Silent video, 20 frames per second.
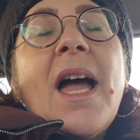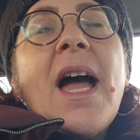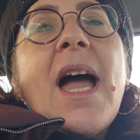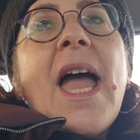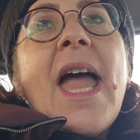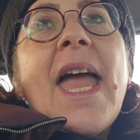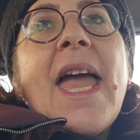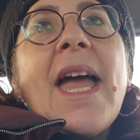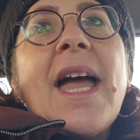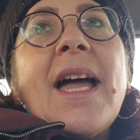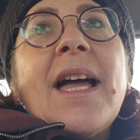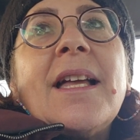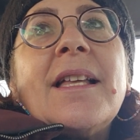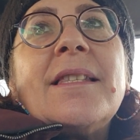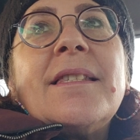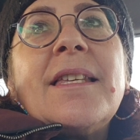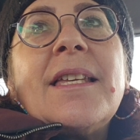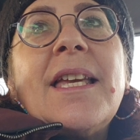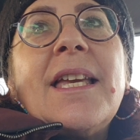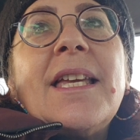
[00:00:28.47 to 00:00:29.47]

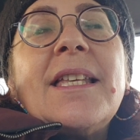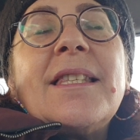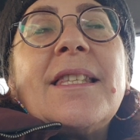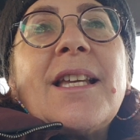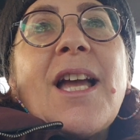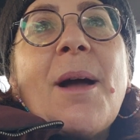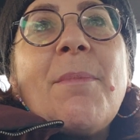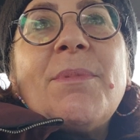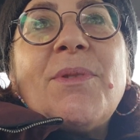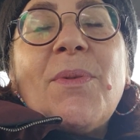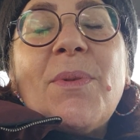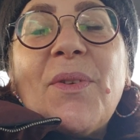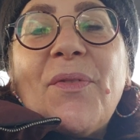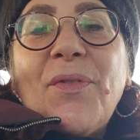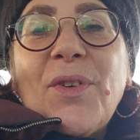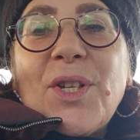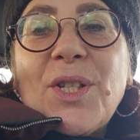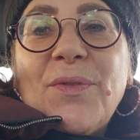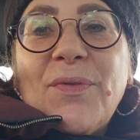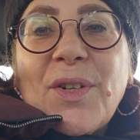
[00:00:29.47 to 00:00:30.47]
And it comes from the
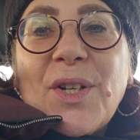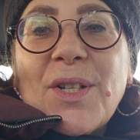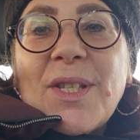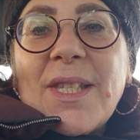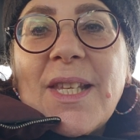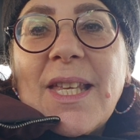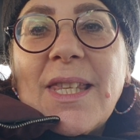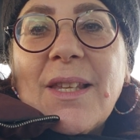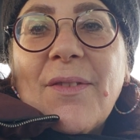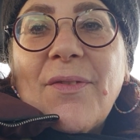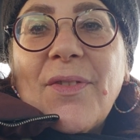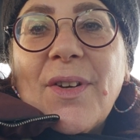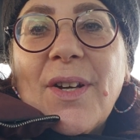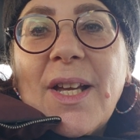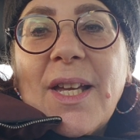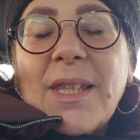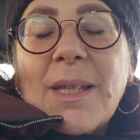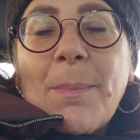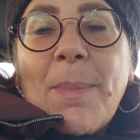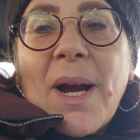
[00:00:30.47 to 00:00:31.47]
first verse in the
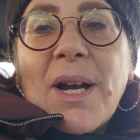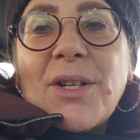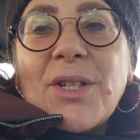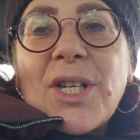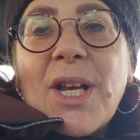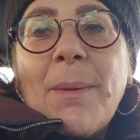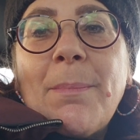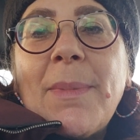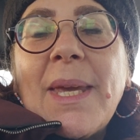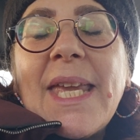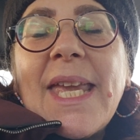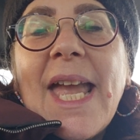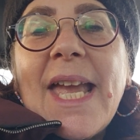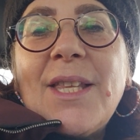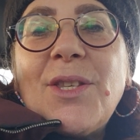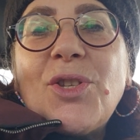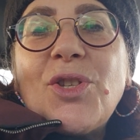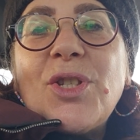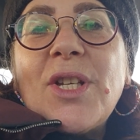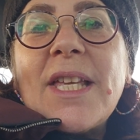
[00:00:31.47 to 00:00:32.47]
parsha.
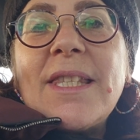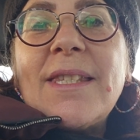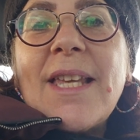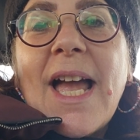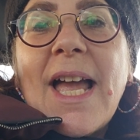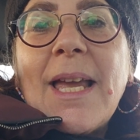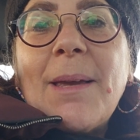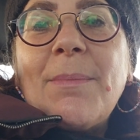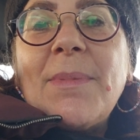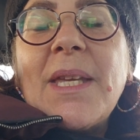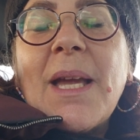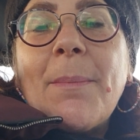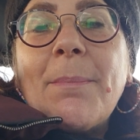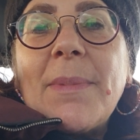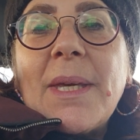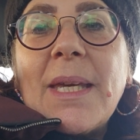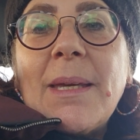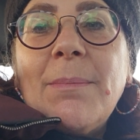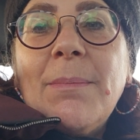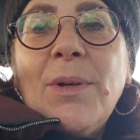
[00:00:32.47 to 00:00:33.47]
Miket shnatayim
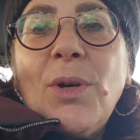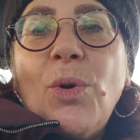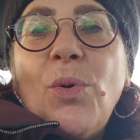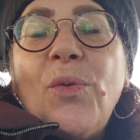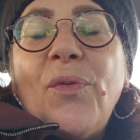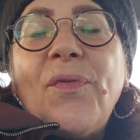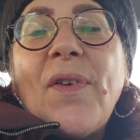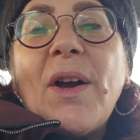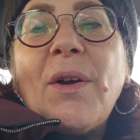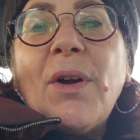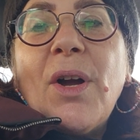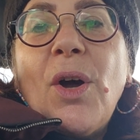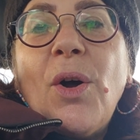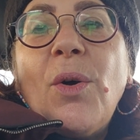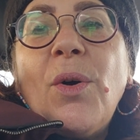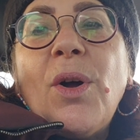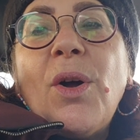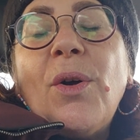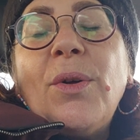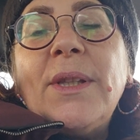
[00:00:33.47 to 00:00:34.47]
yamim
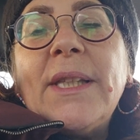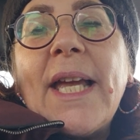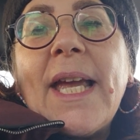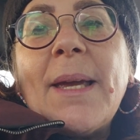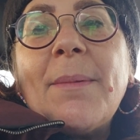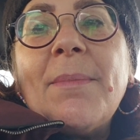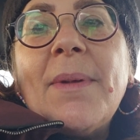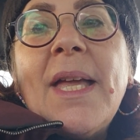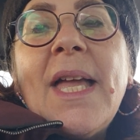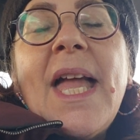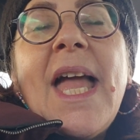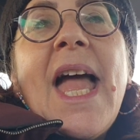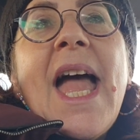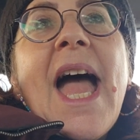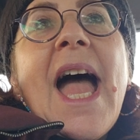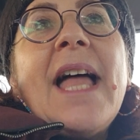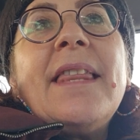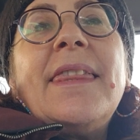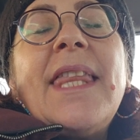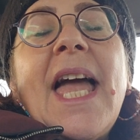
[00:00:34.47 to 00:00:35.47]
ufaro cholem.
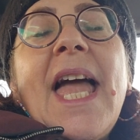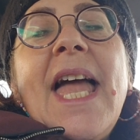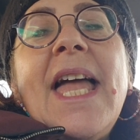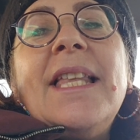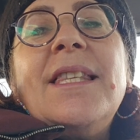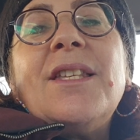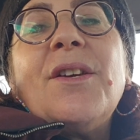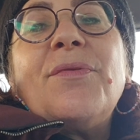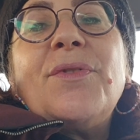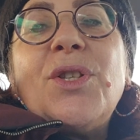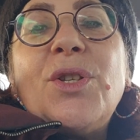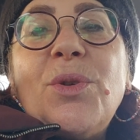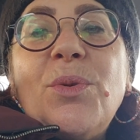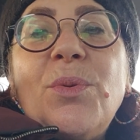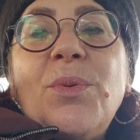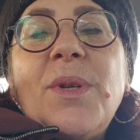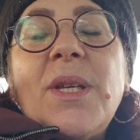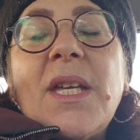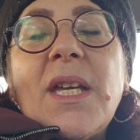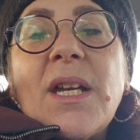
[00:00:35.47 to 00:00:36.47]
At the end of
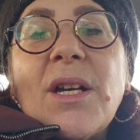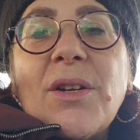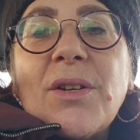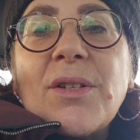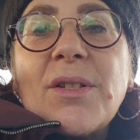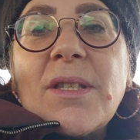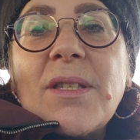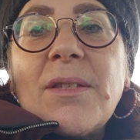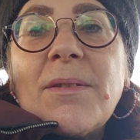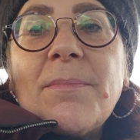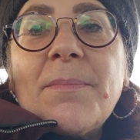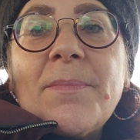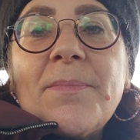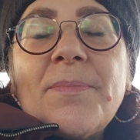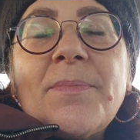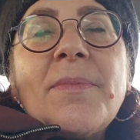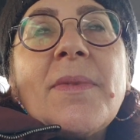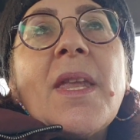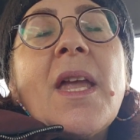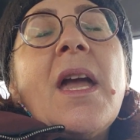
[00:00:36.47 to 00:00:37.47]
2 years,
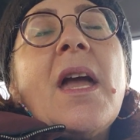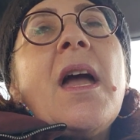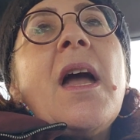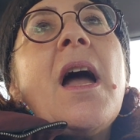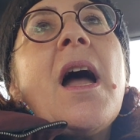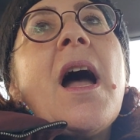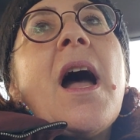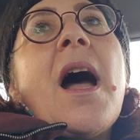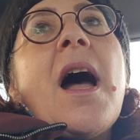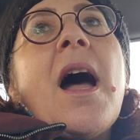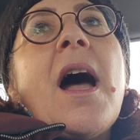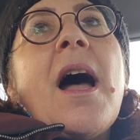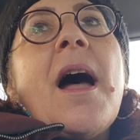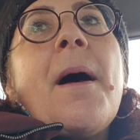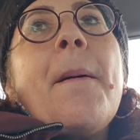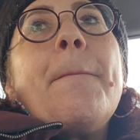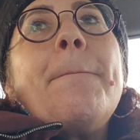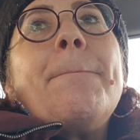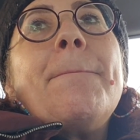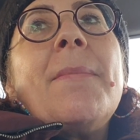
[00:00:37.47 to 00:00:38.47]

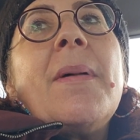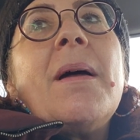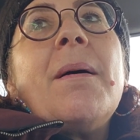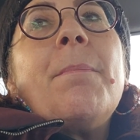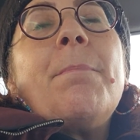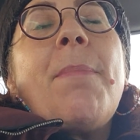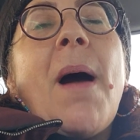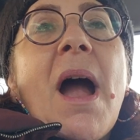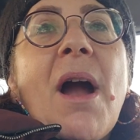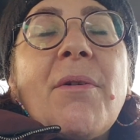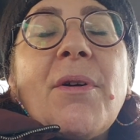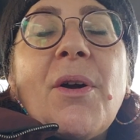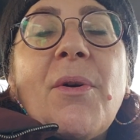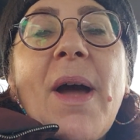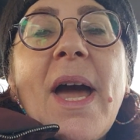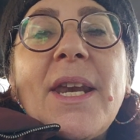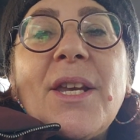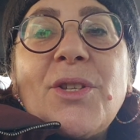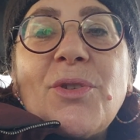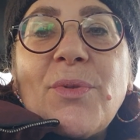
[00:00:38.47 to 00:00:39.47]
Paro
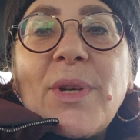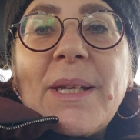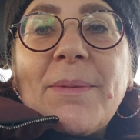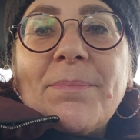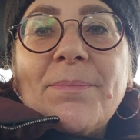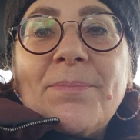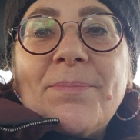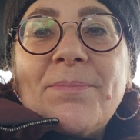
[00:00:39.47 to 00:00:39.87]
had a dream,